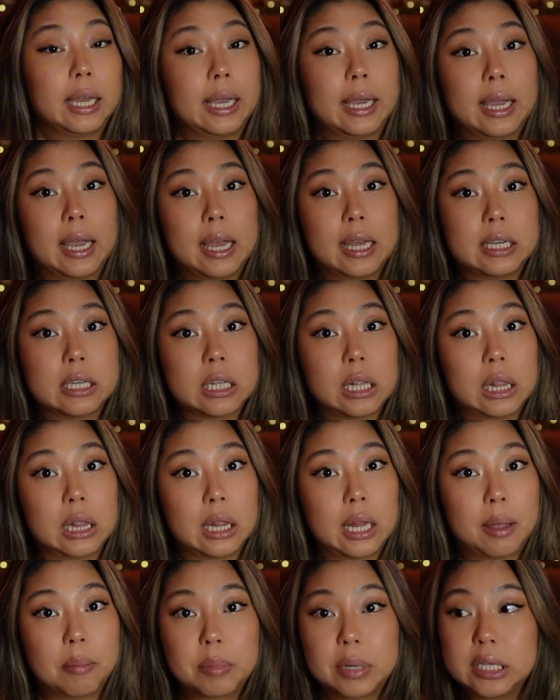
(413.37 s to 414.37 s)
And
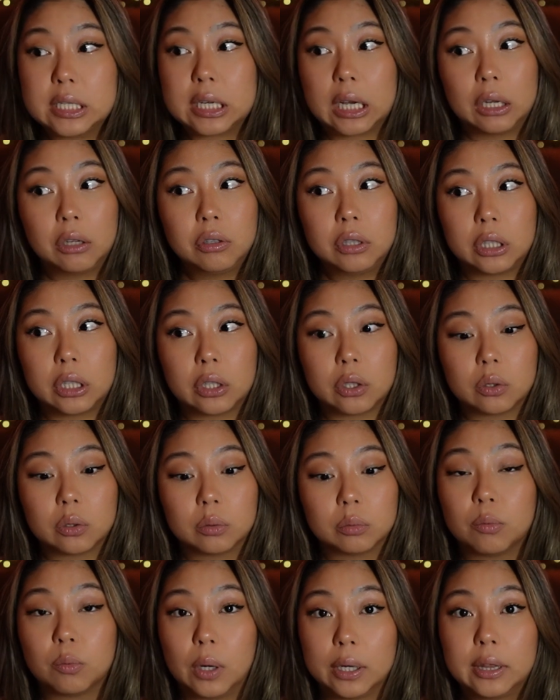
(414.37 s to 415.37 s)
let me tell
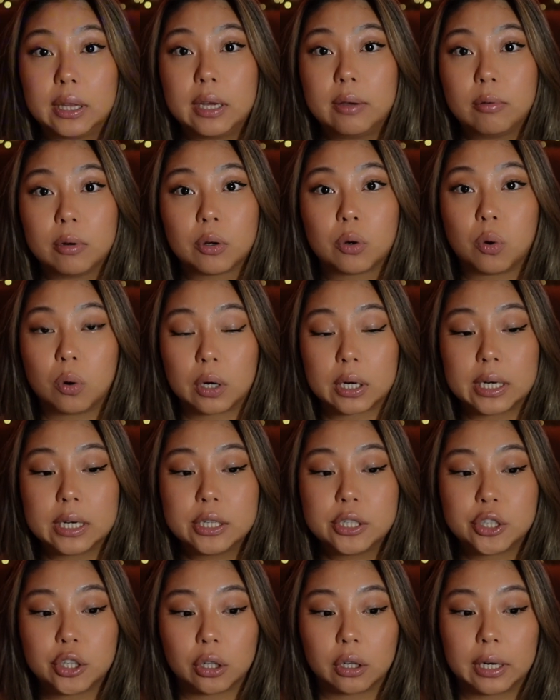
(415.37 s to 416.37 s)
you, what they
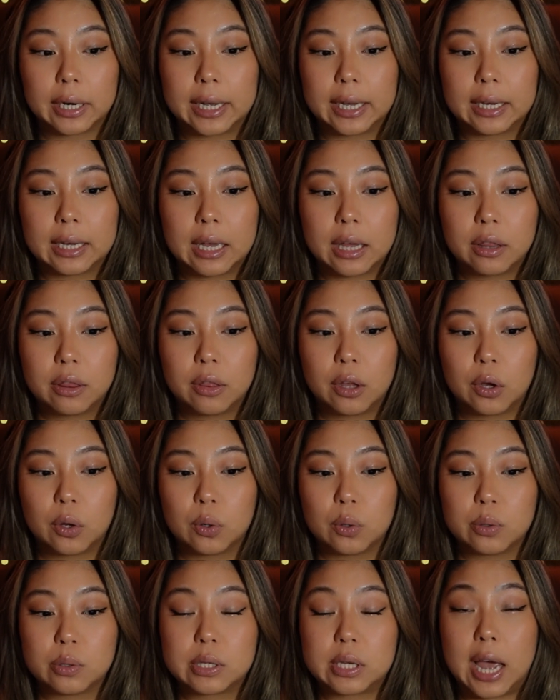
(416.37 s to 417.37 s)
recorded during
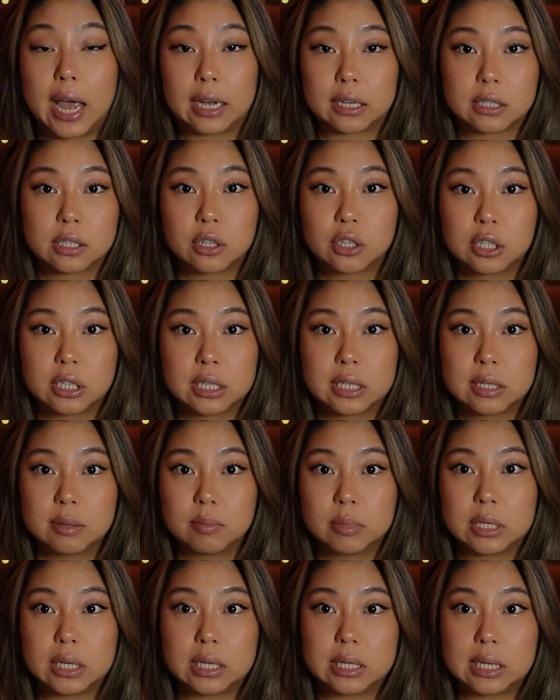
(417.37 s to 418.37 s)
those
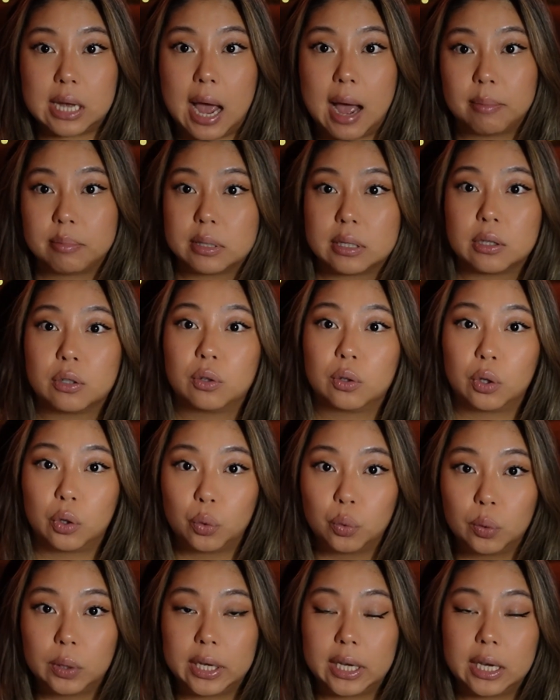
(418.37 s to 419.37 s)
exorcisms is
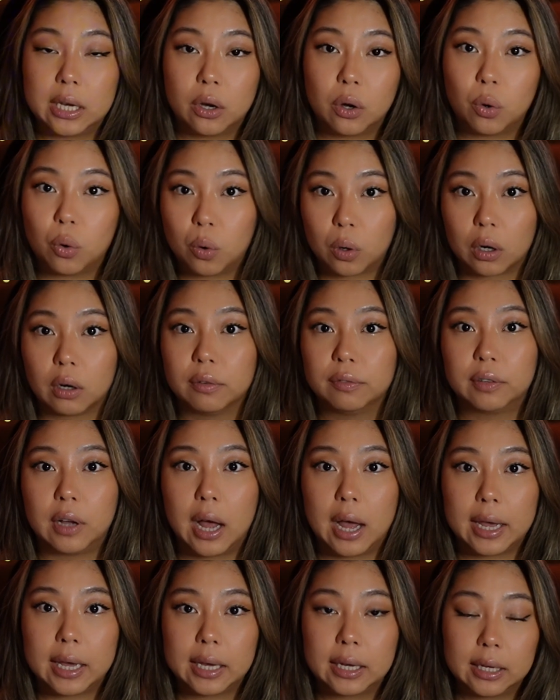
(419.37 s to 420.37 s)
absolutely
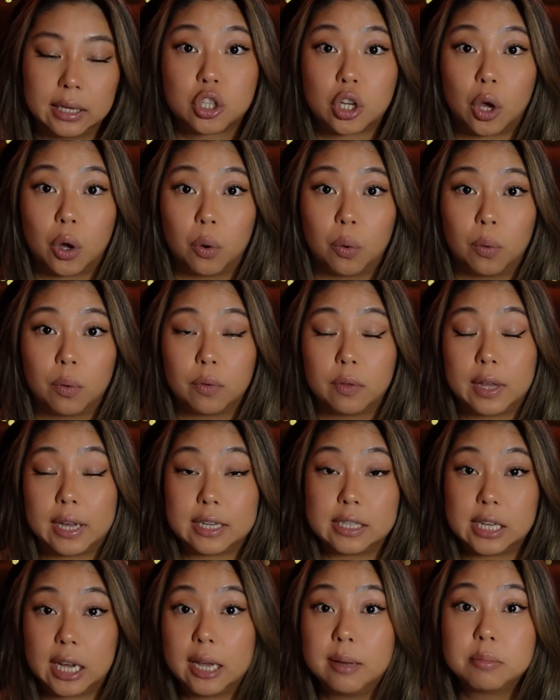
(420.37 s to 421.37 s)
horrifying. So
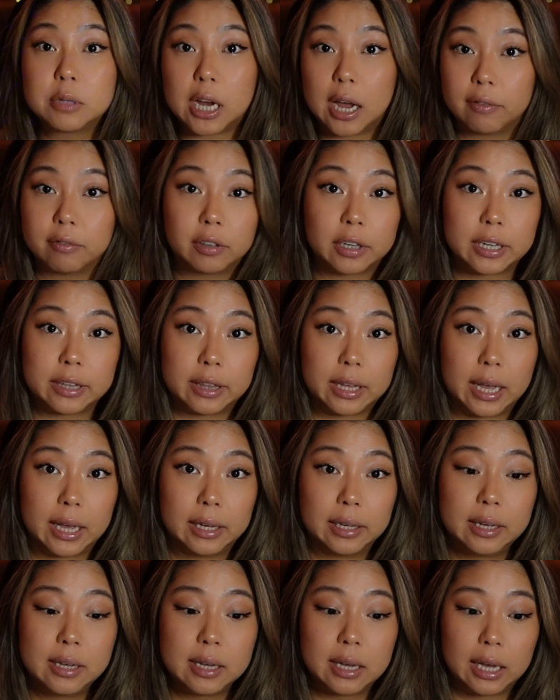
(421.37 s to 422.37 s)
they taped
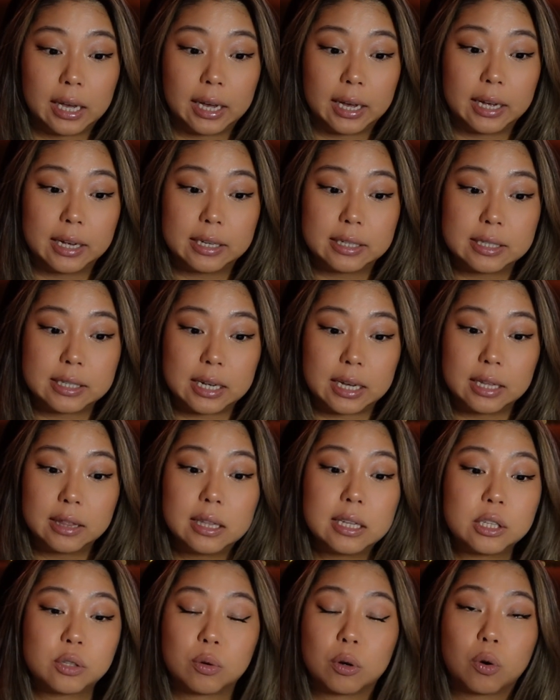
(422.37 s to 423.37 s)
everything, and
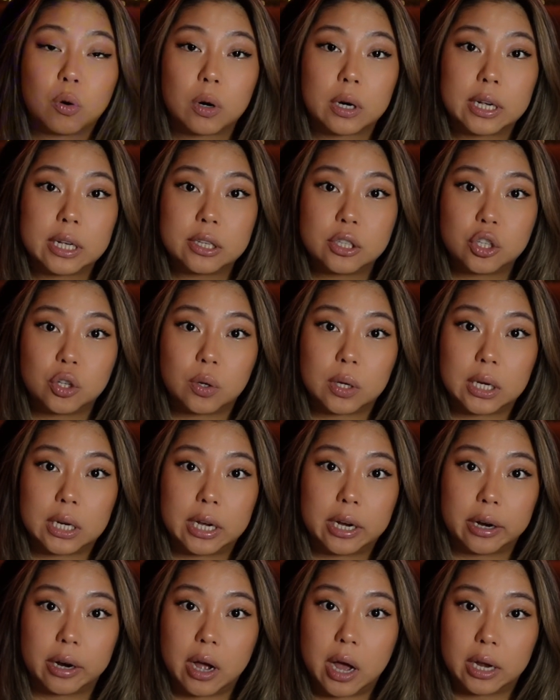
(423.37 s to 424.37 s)
in these recordings you can
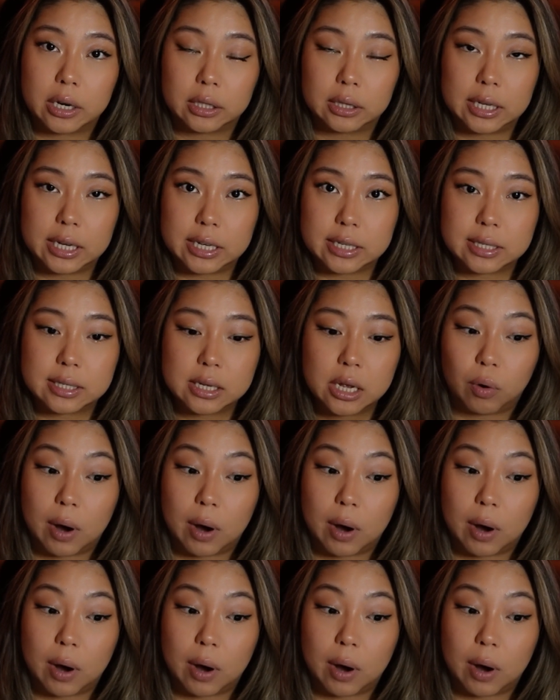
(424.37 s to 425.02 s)
hear Annalise